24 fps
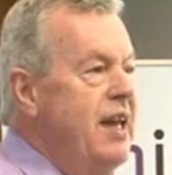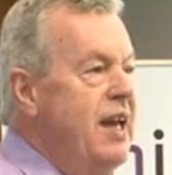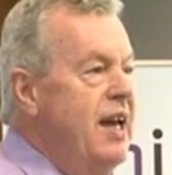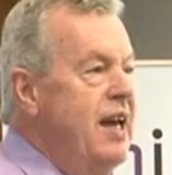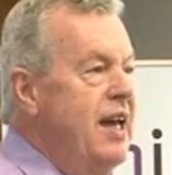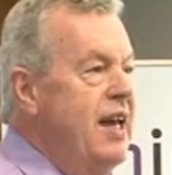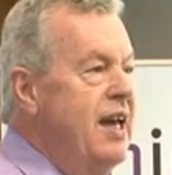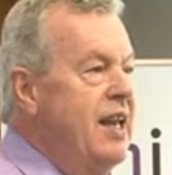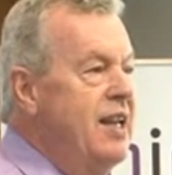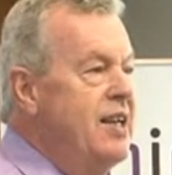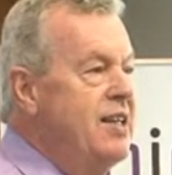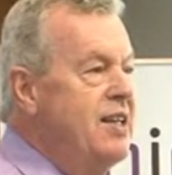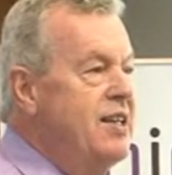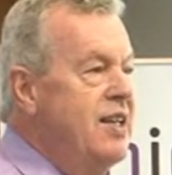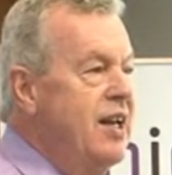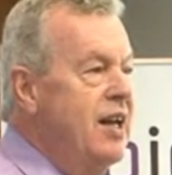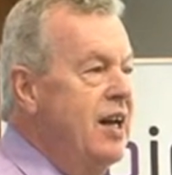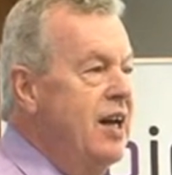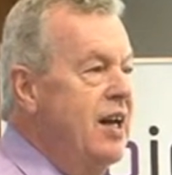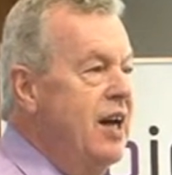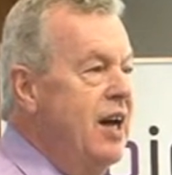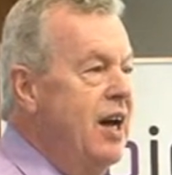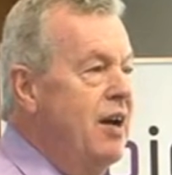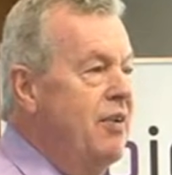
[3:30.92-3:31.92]
And
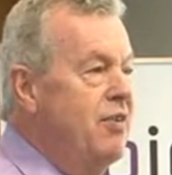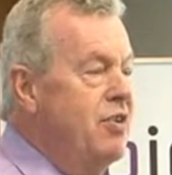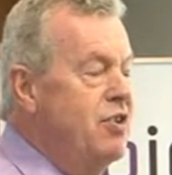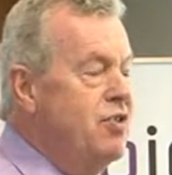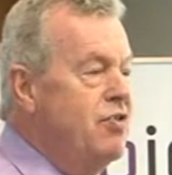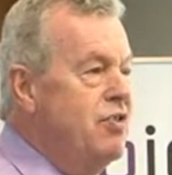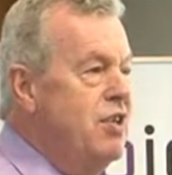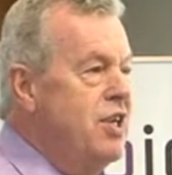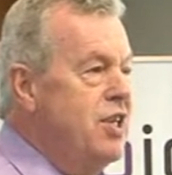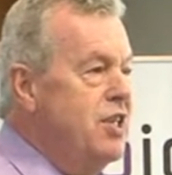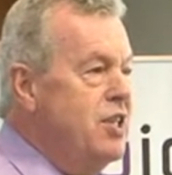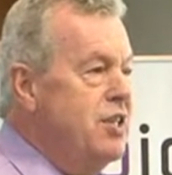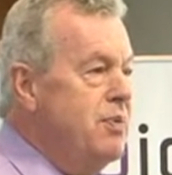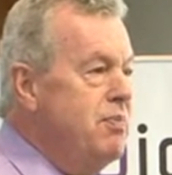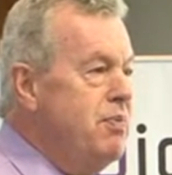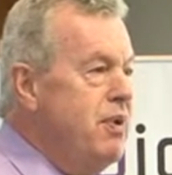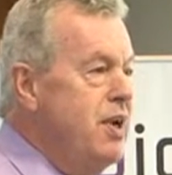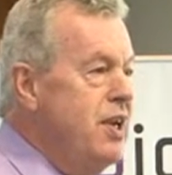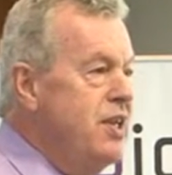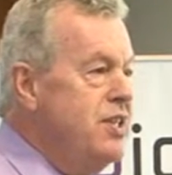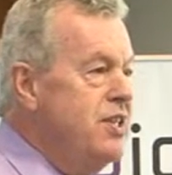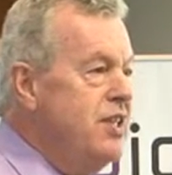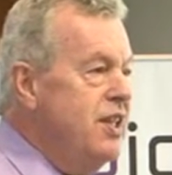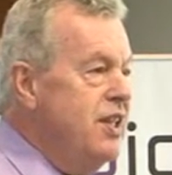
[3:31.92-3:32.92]
I was really
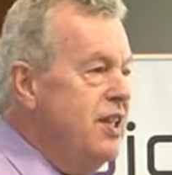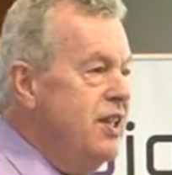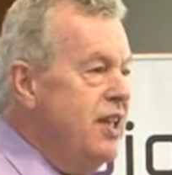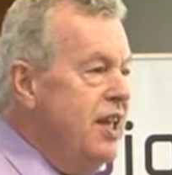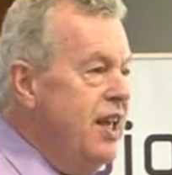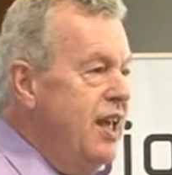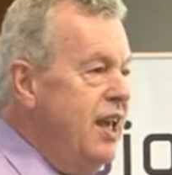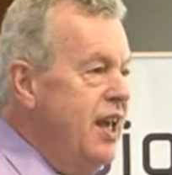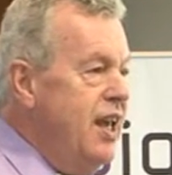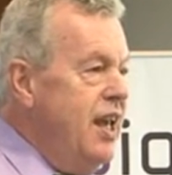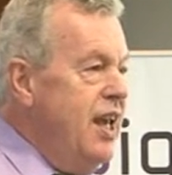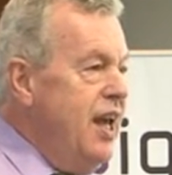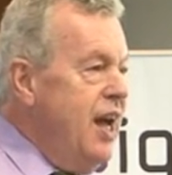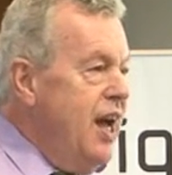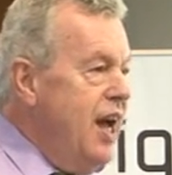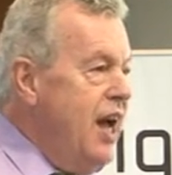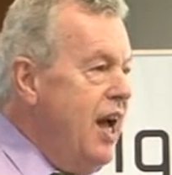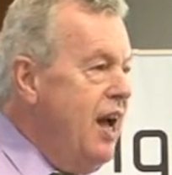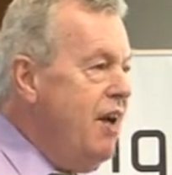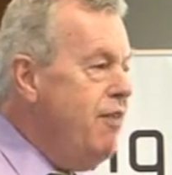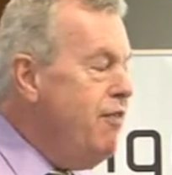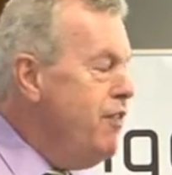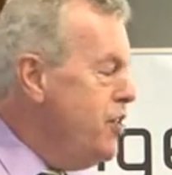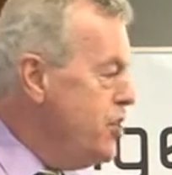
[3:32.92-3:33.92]
surprised that the
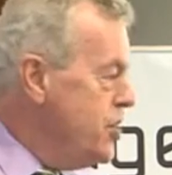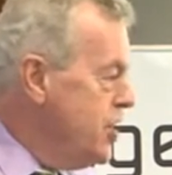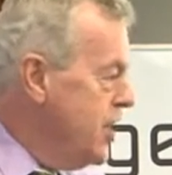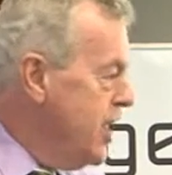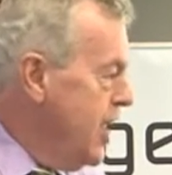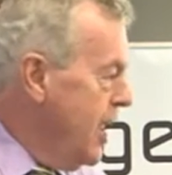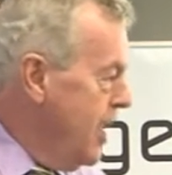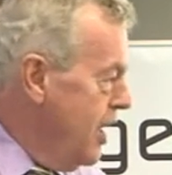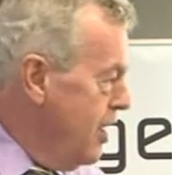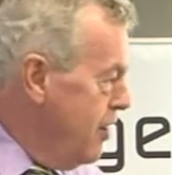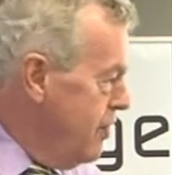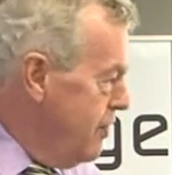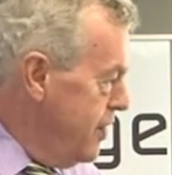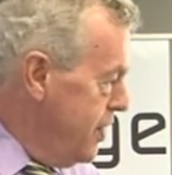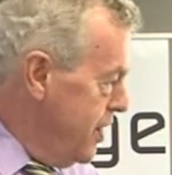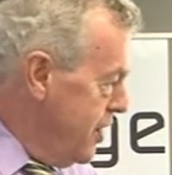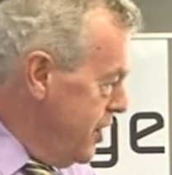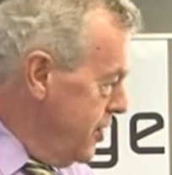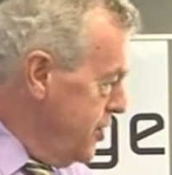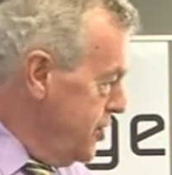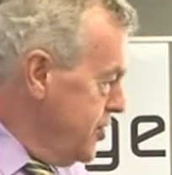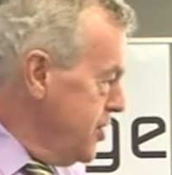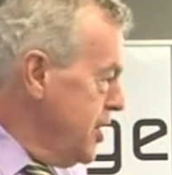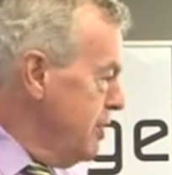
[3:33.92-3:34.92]
average calorie
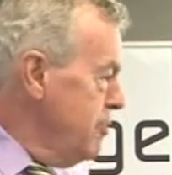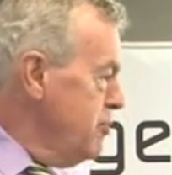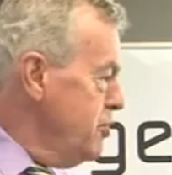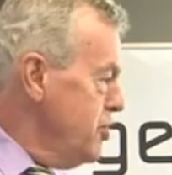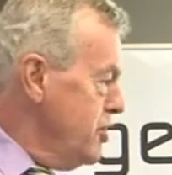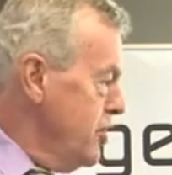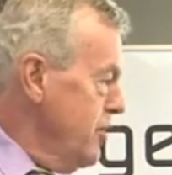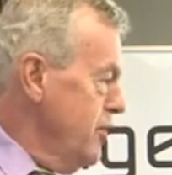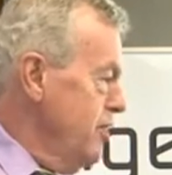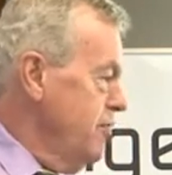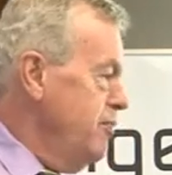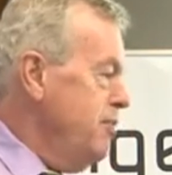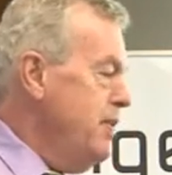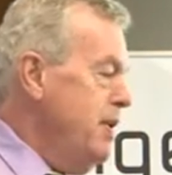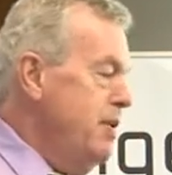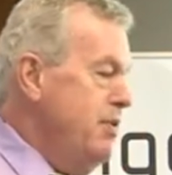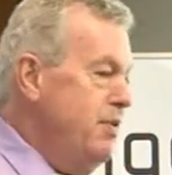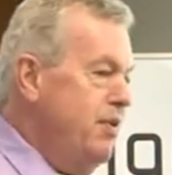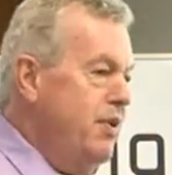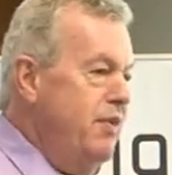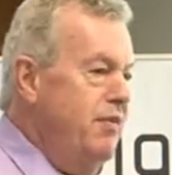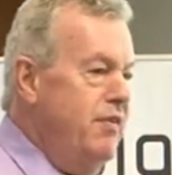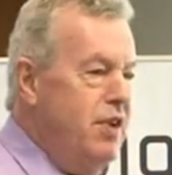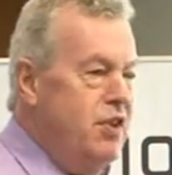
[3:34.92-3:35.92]
consumption of
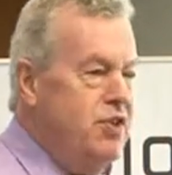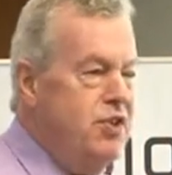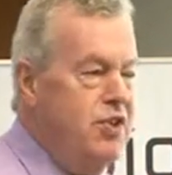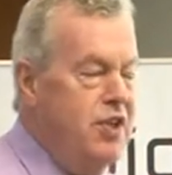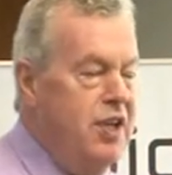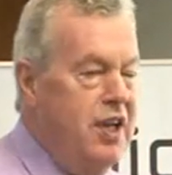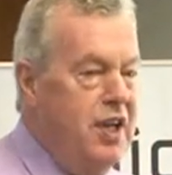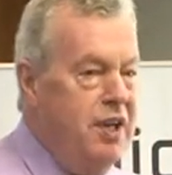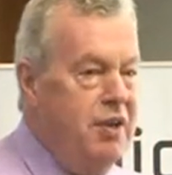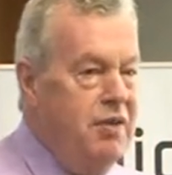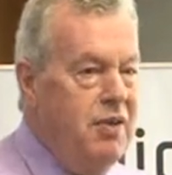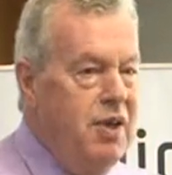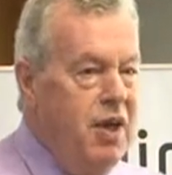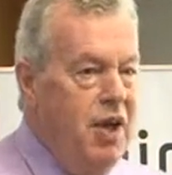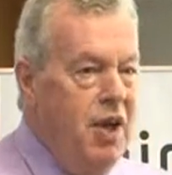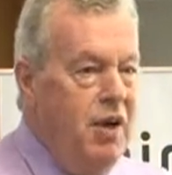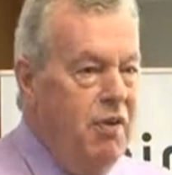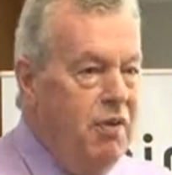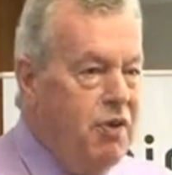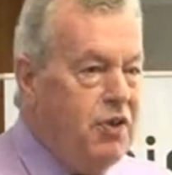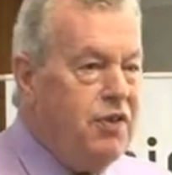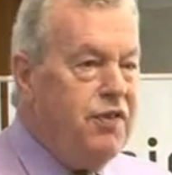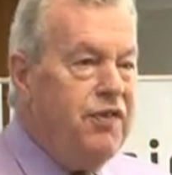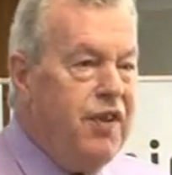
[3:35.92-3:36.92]
people in Victorian England
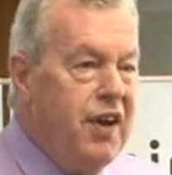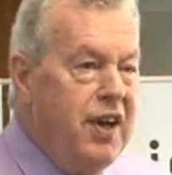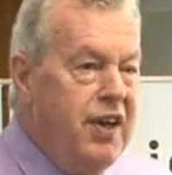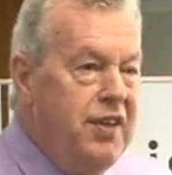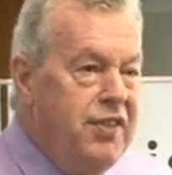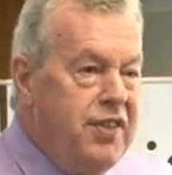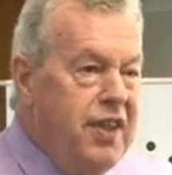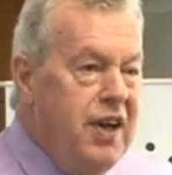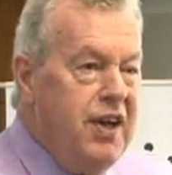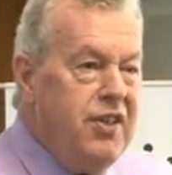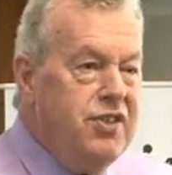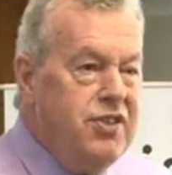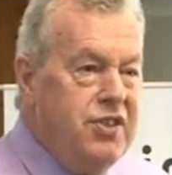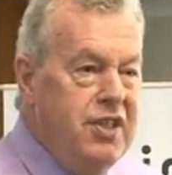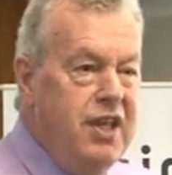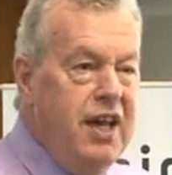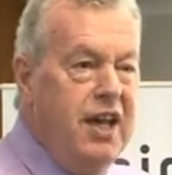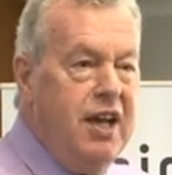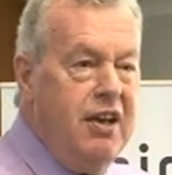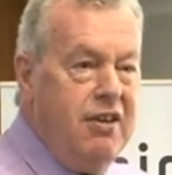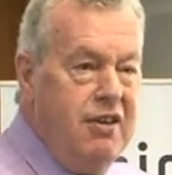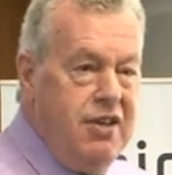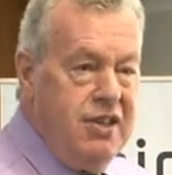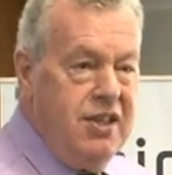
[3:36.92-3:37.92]
was 5,000
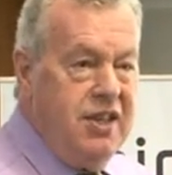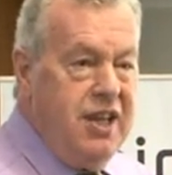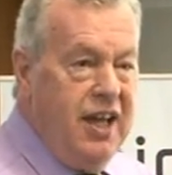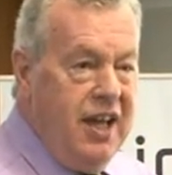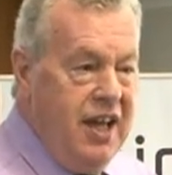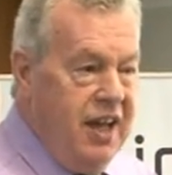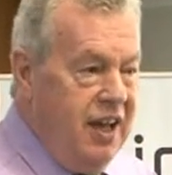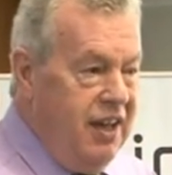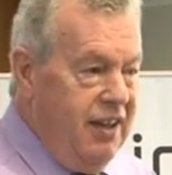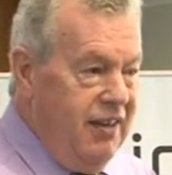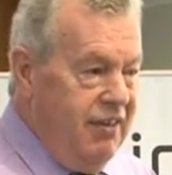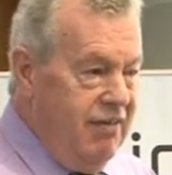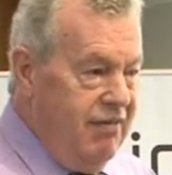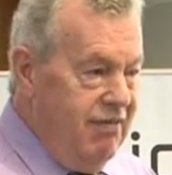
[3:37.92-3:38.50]
calories a day.